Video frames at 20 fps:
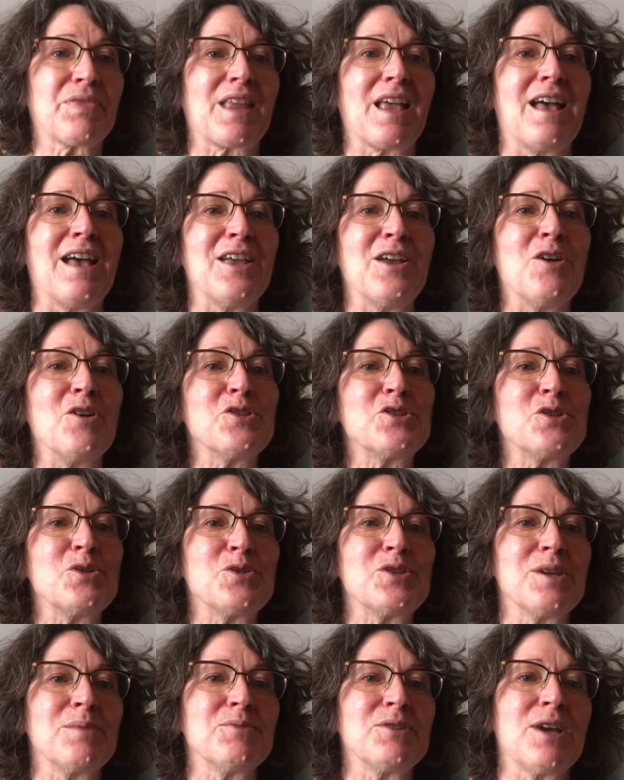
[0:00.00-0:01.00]
I also
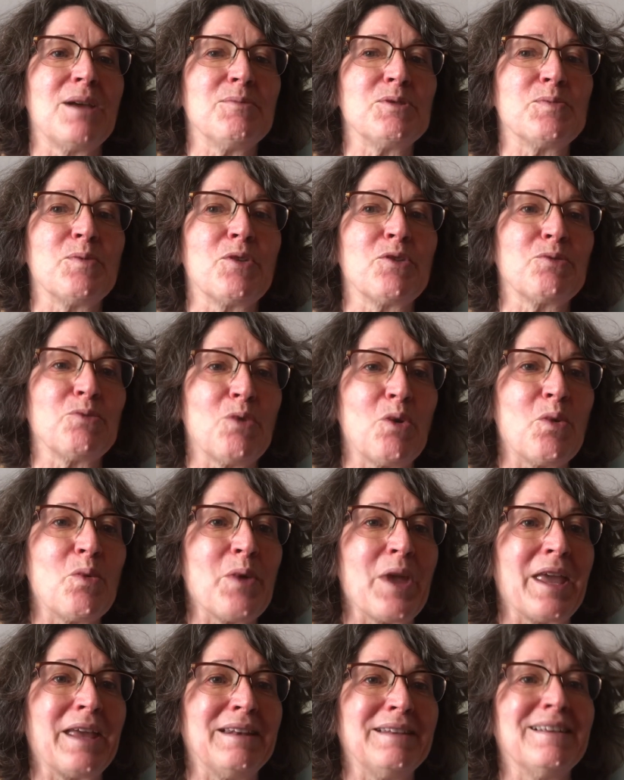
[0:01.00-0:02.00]
sometimes will throw
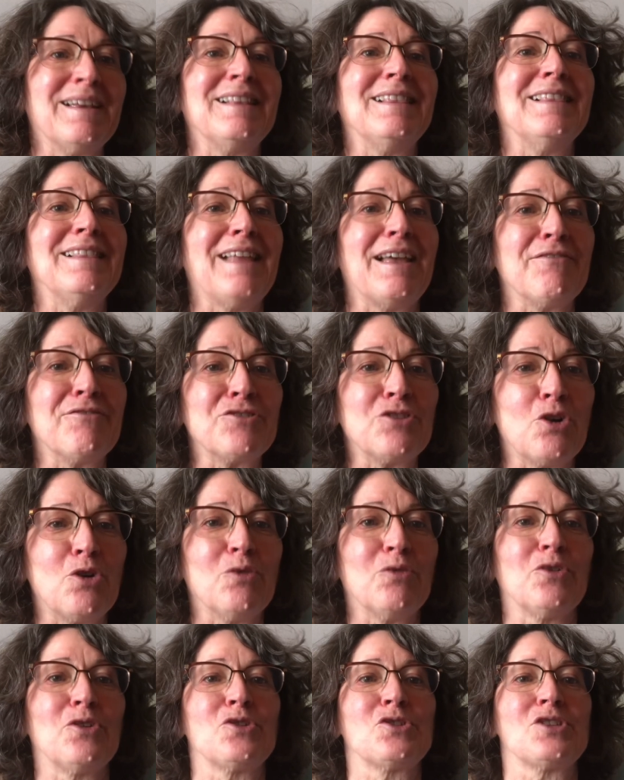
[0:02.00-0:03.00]
in
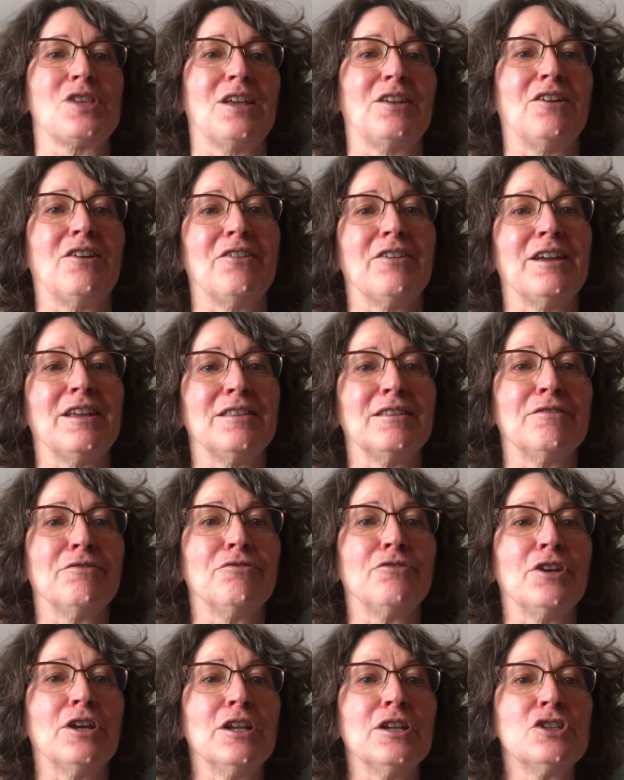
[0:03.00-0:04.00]
leftovers that are in the
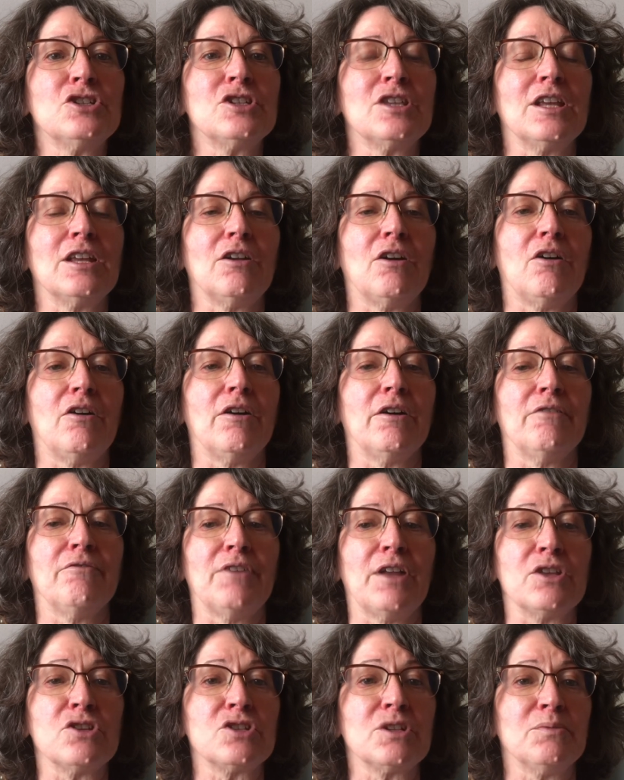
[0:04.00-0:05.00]
fridge that are
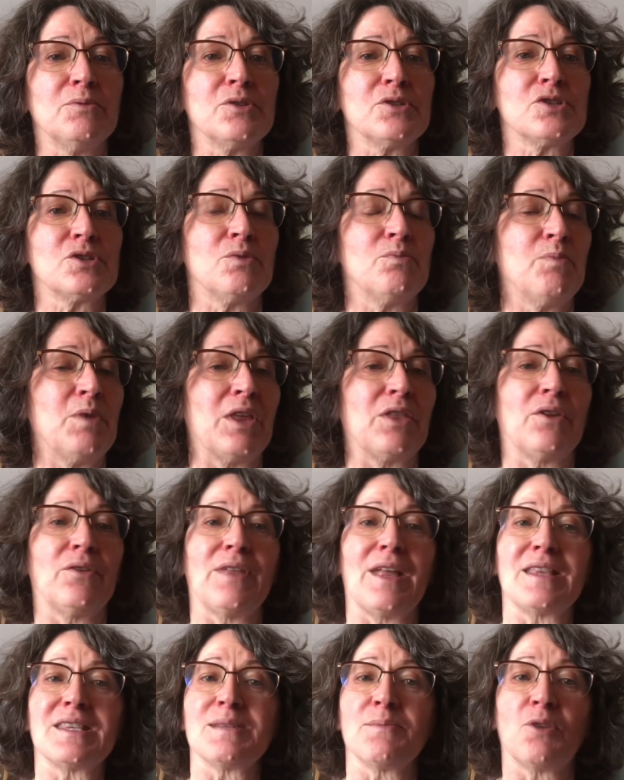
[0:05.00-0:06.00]
vegetables. So whether
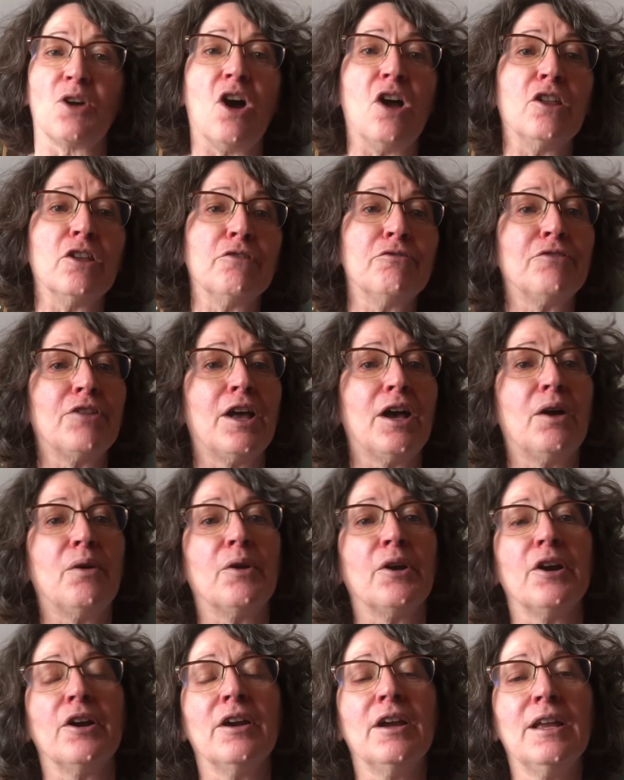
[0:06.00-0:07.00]
that's some
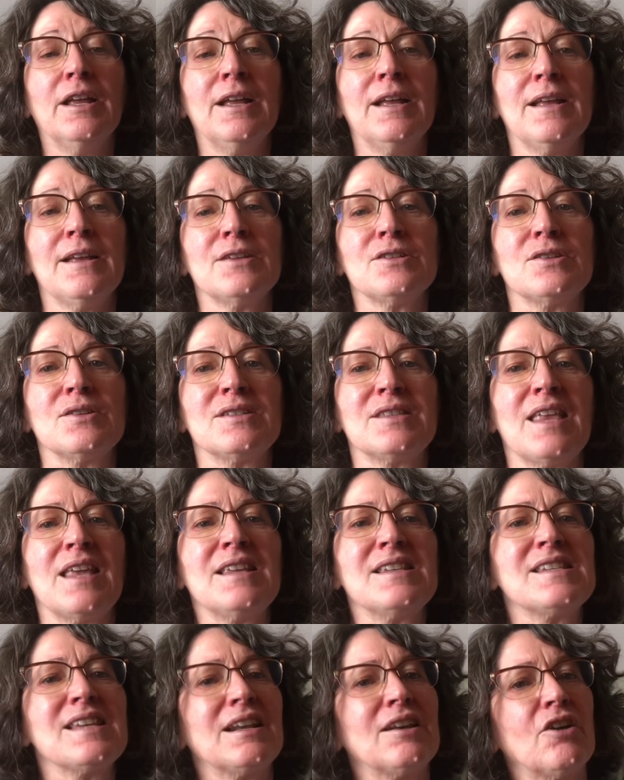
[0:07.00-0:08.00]
cauliflower, so things
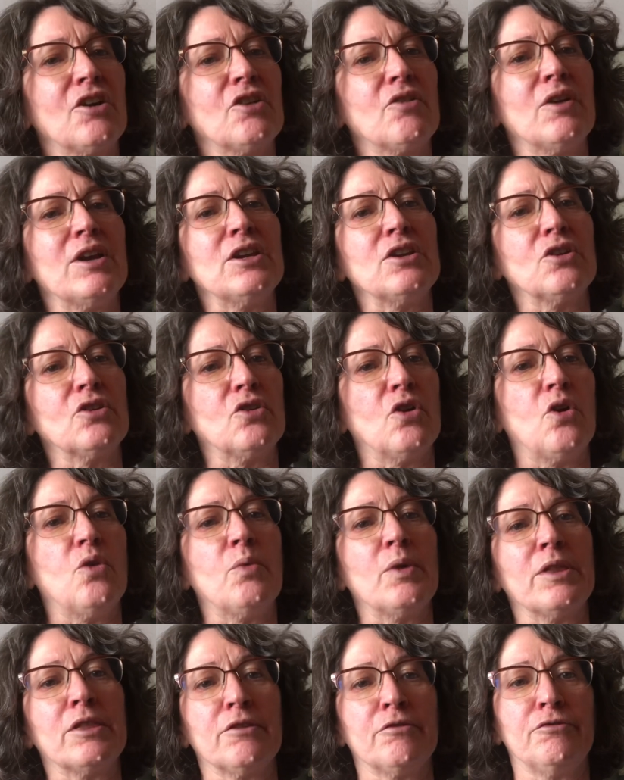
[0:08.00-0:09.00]
that are going to go
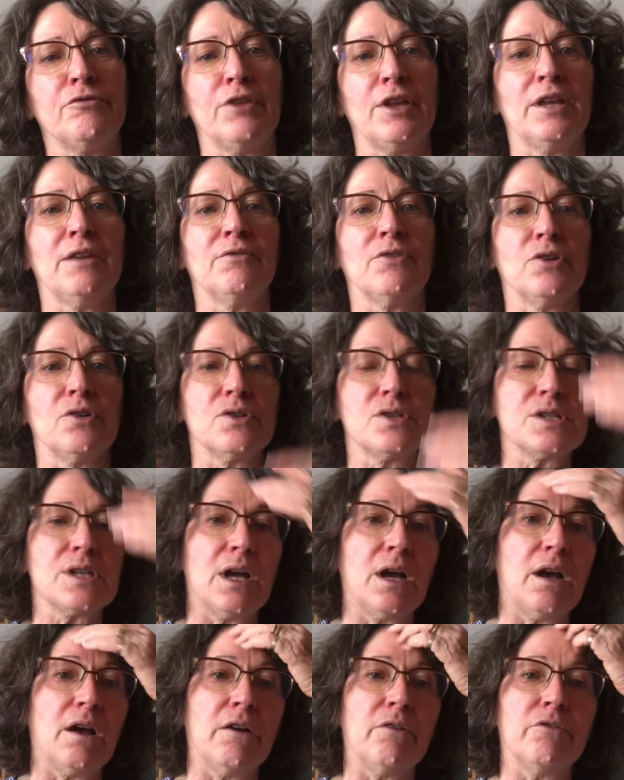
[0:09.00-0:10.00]
with the flavors
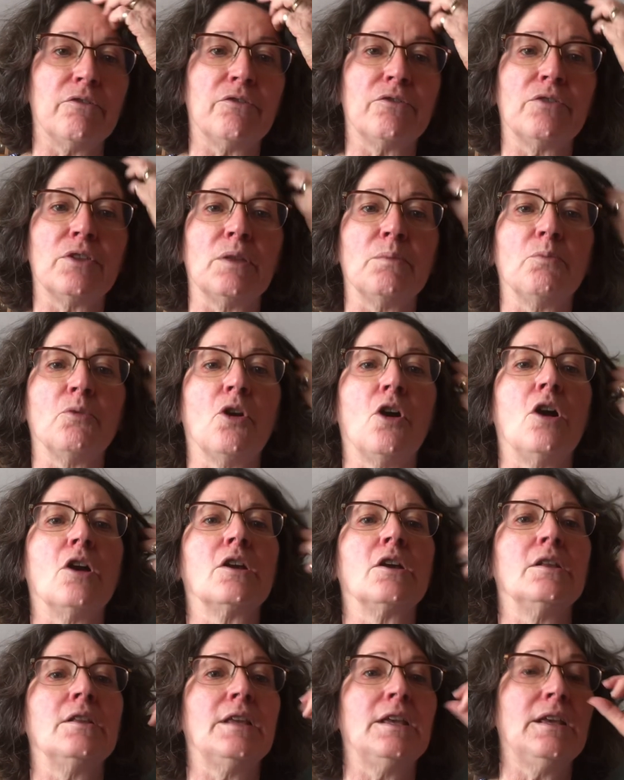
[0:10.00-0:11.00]
of the
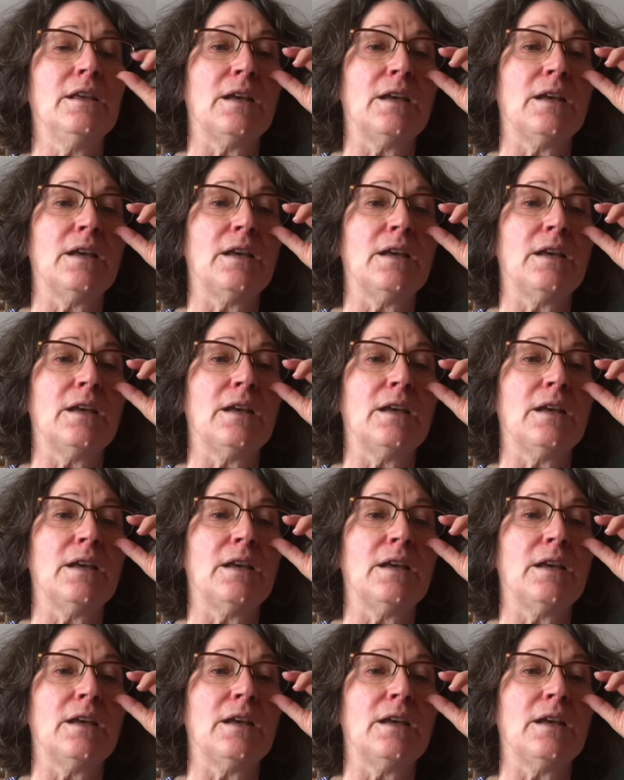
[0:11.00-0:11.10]
broccoli.